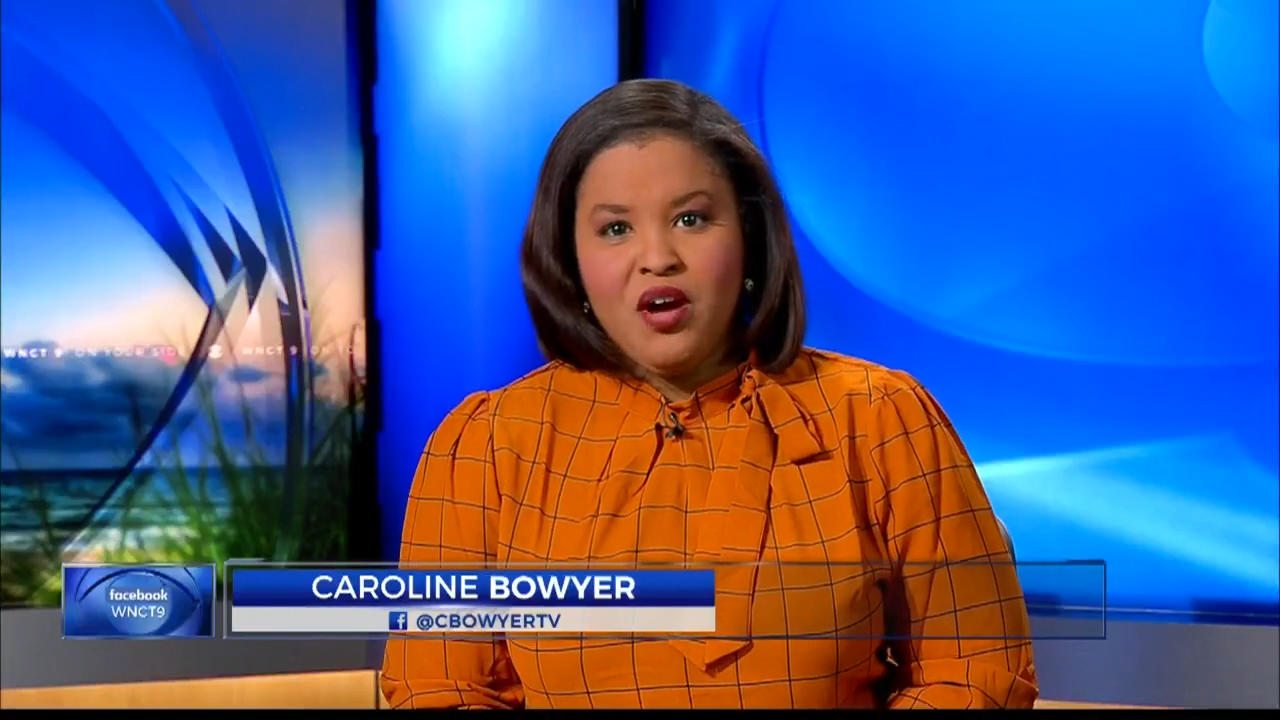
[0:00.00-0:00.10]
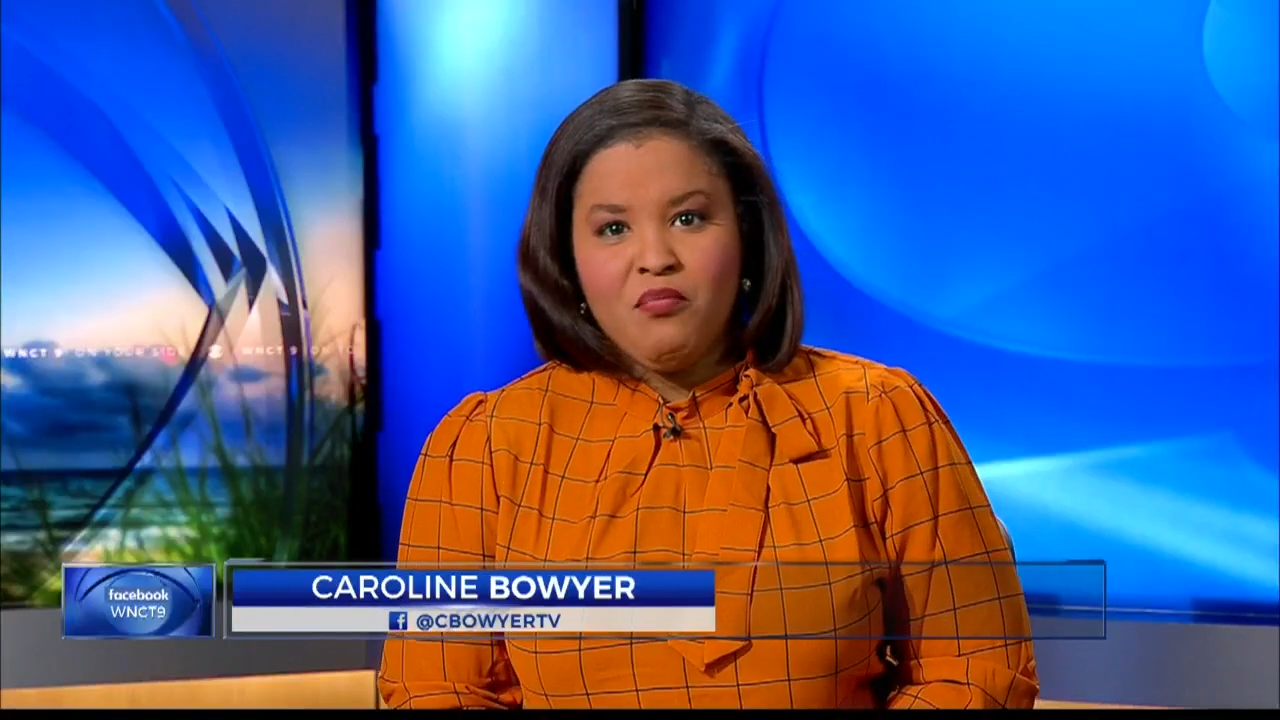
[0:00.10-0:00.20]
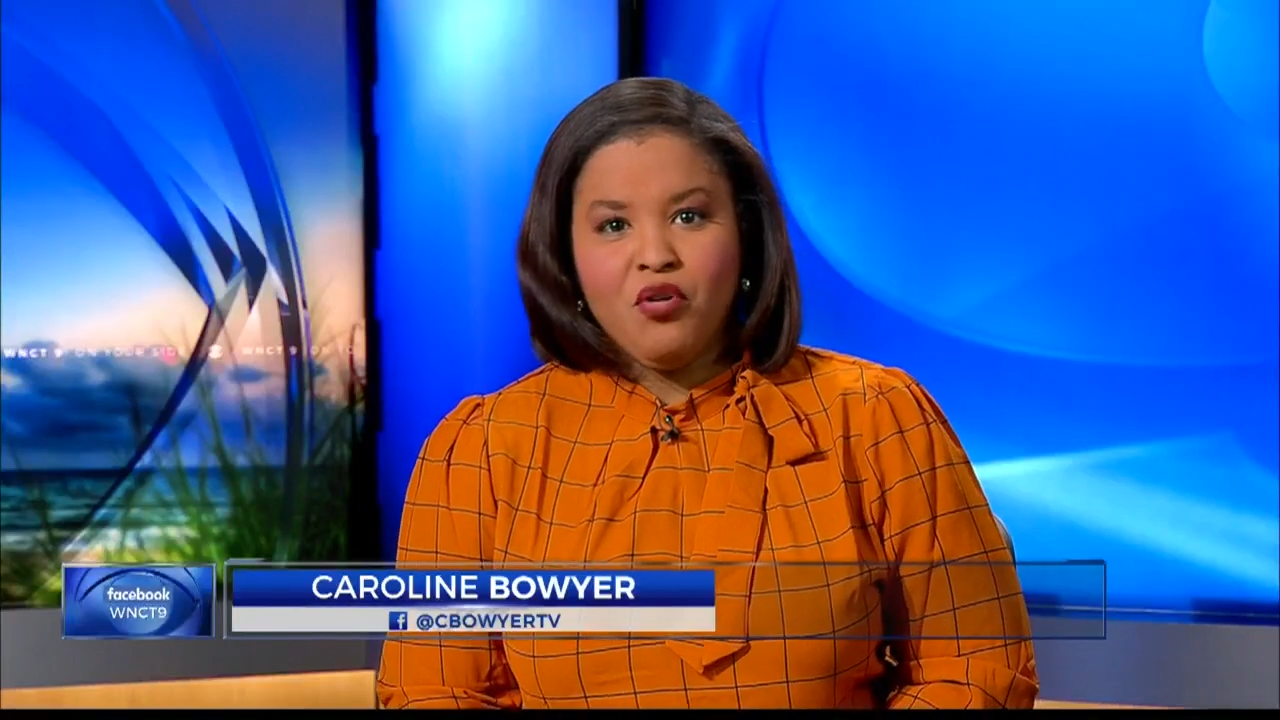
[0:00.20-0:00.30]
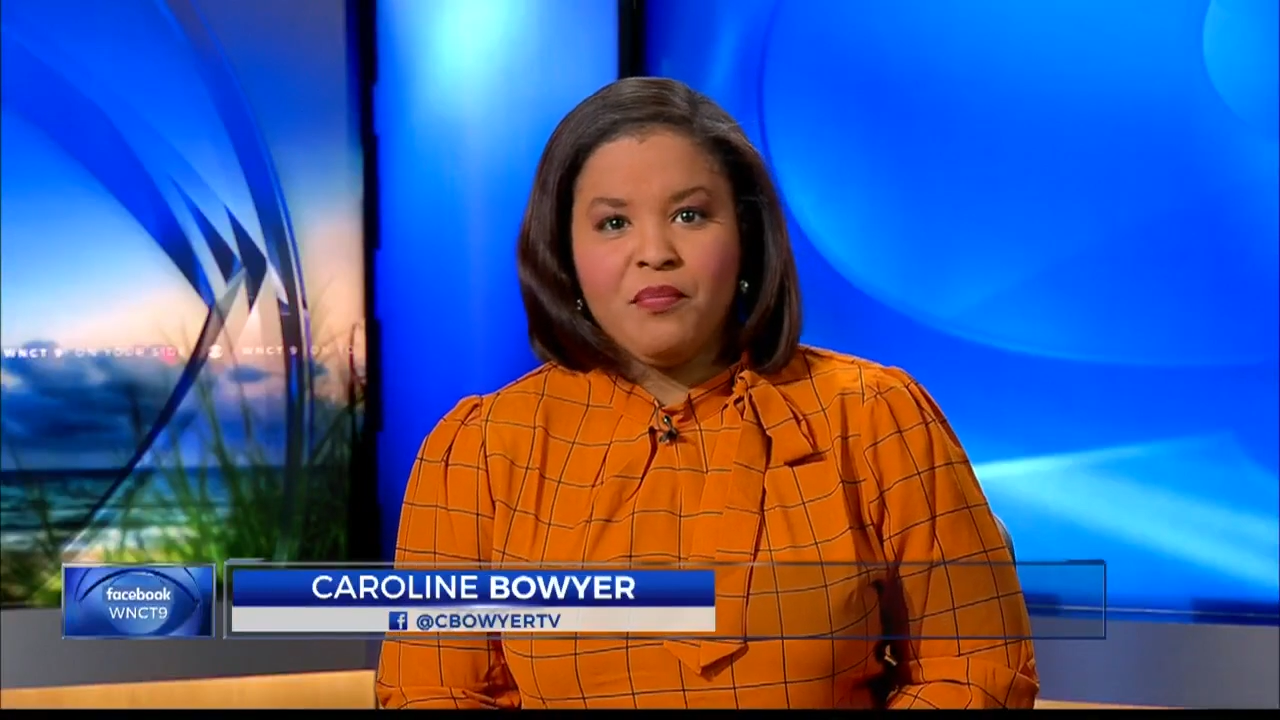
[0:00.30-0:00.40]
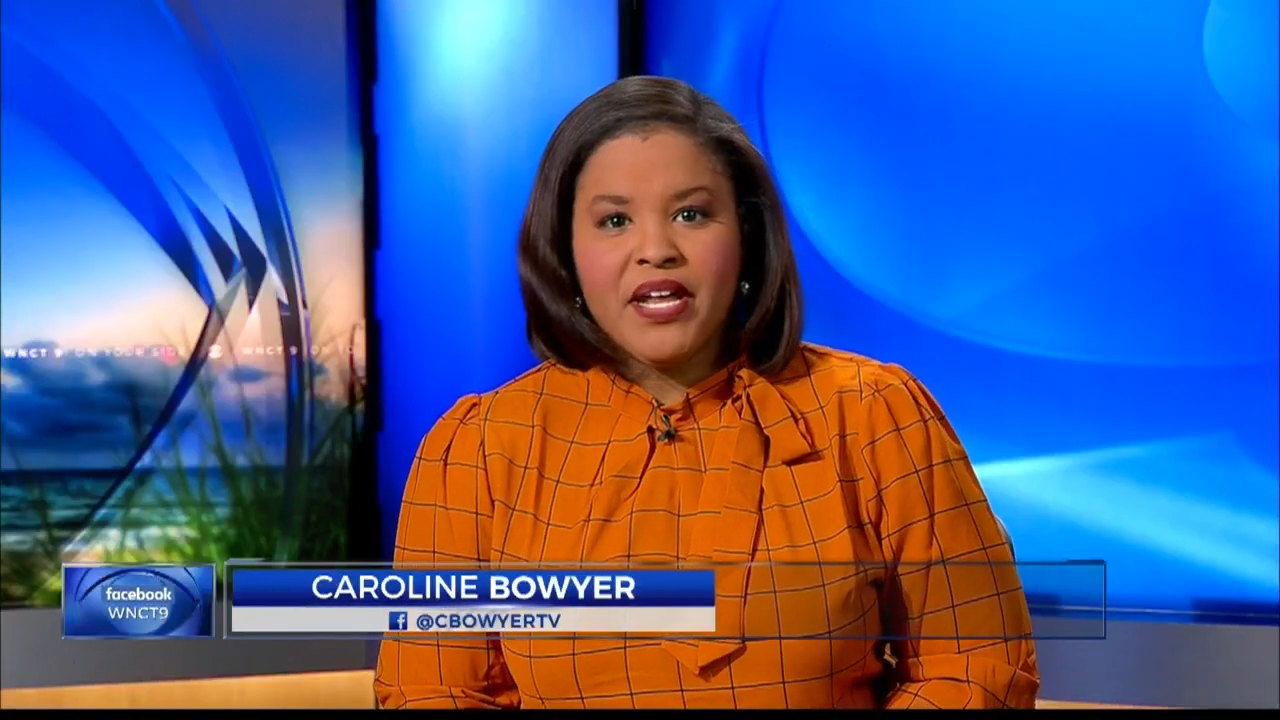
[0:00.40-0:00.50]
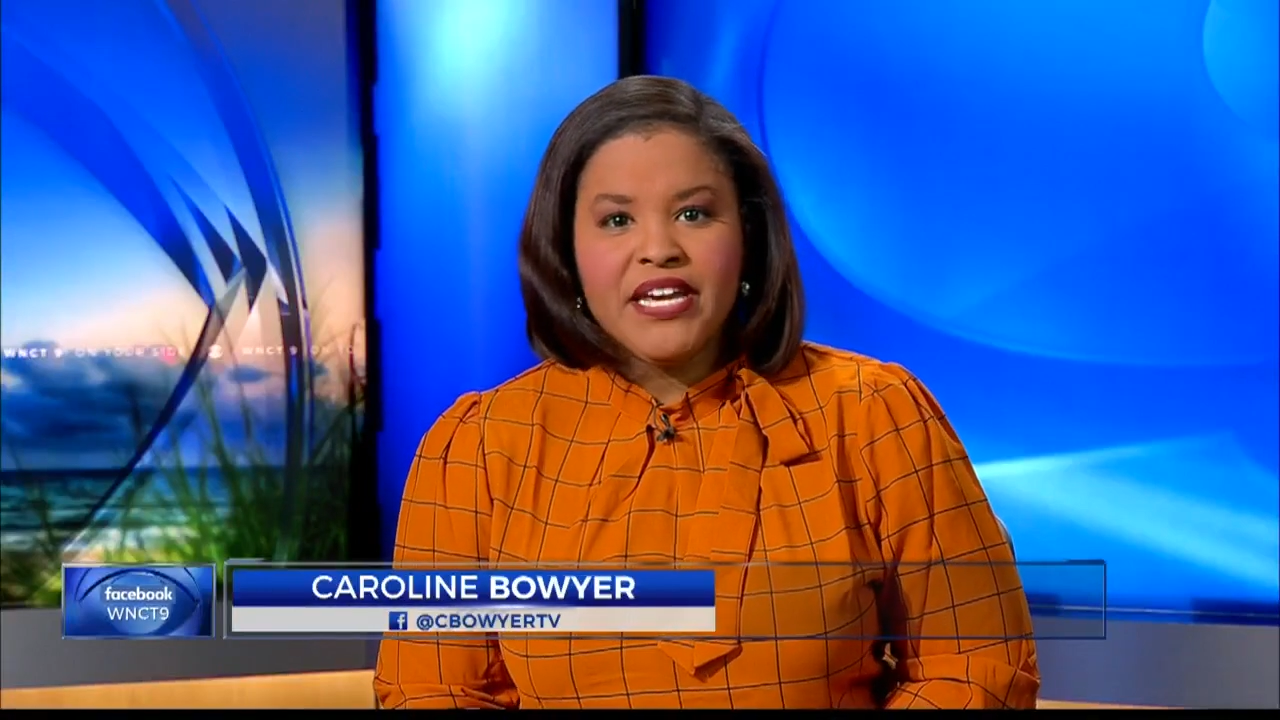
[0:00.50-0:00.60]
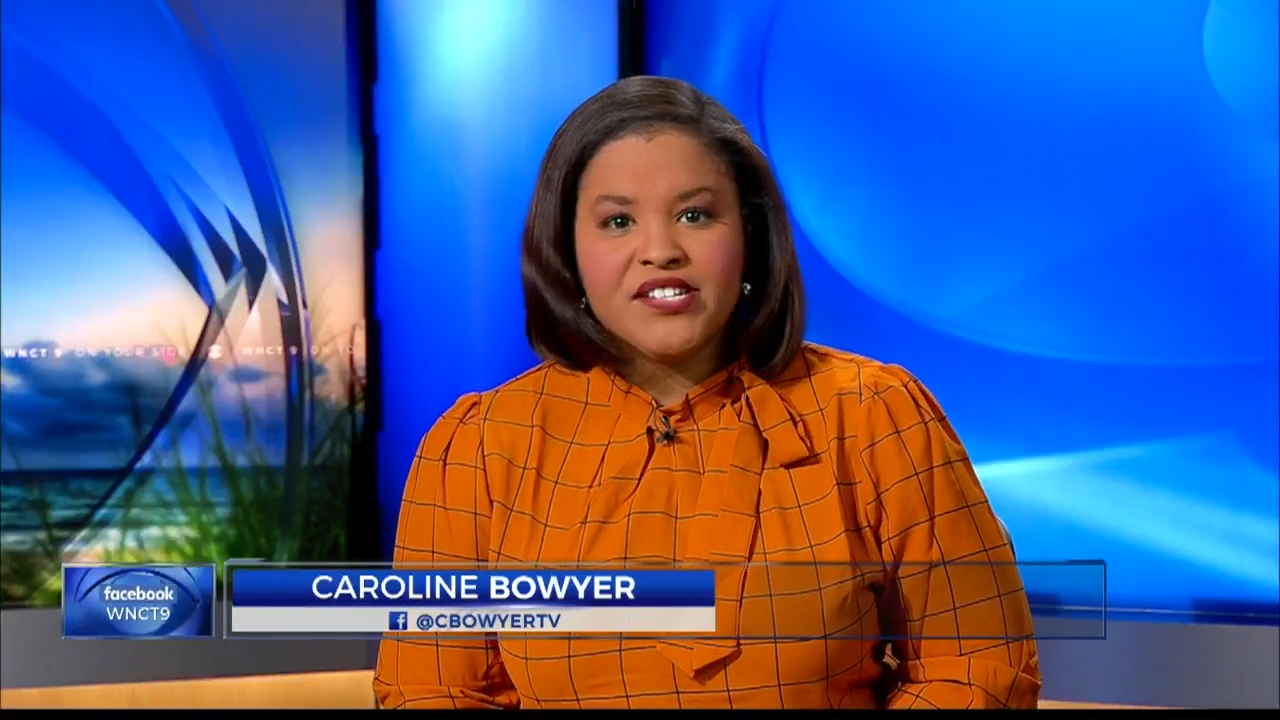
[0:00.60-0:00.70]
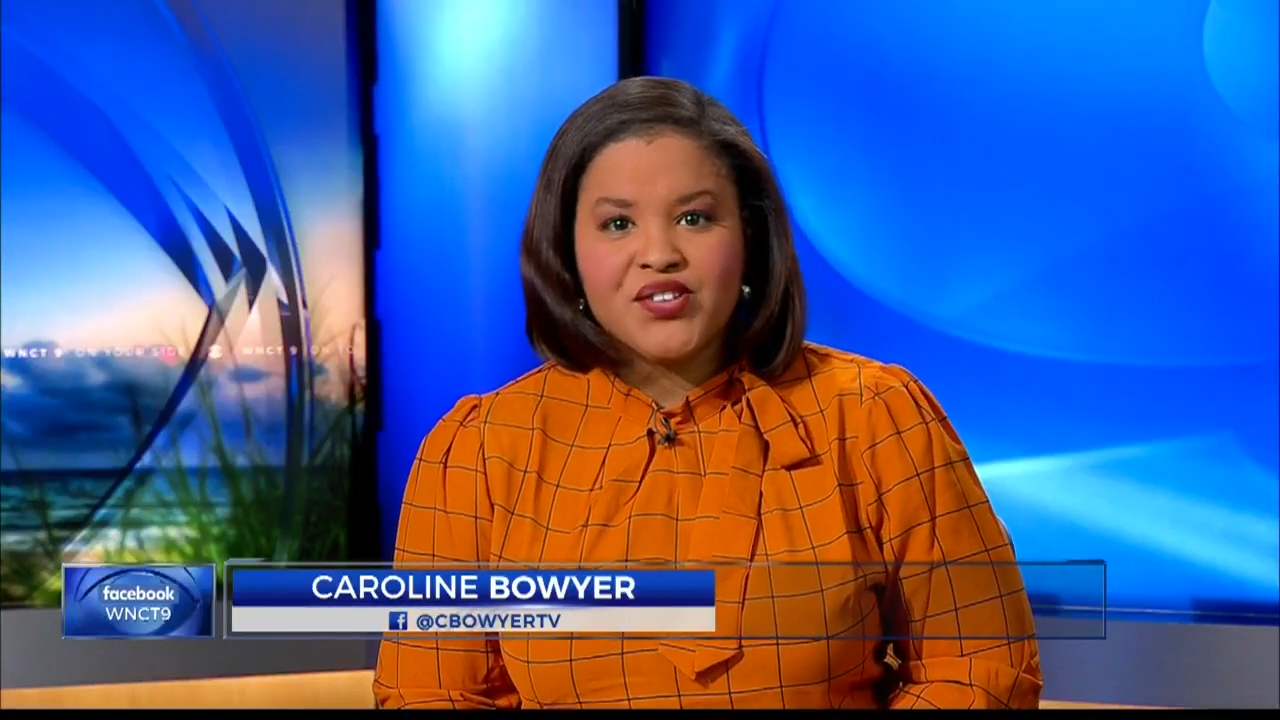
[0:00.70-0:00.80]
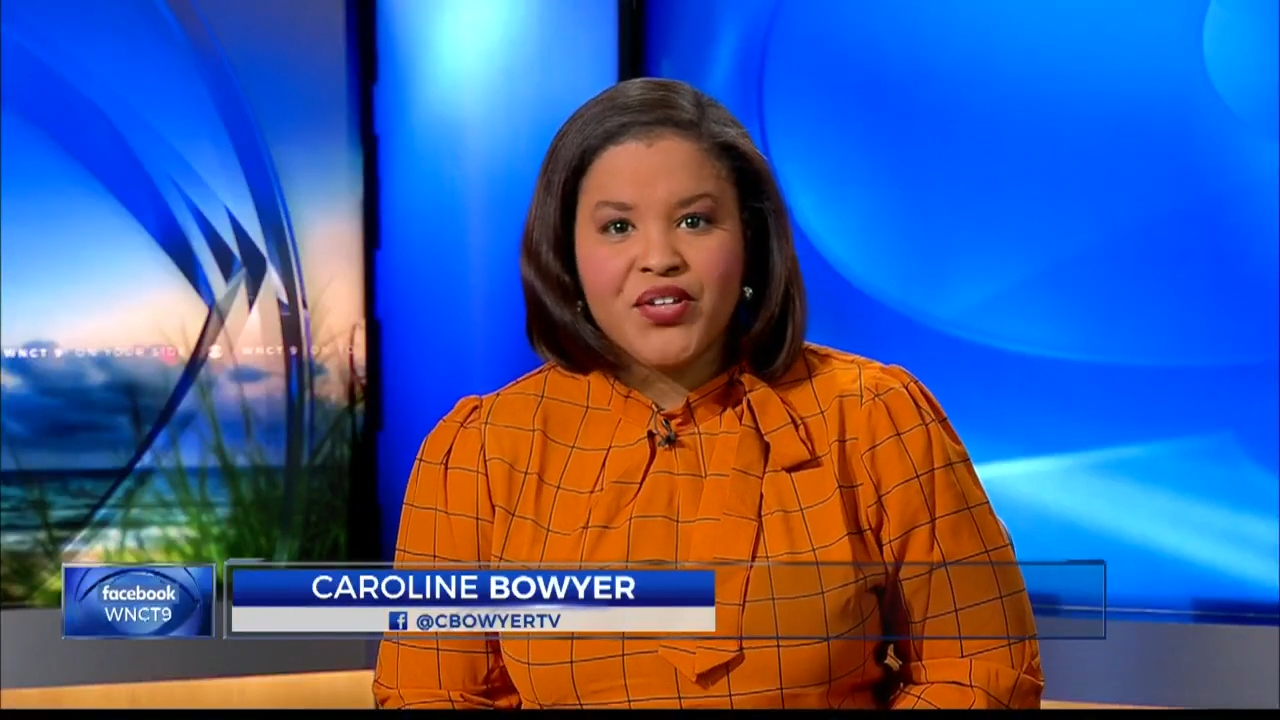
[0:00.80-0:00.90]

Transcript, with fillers: More money is on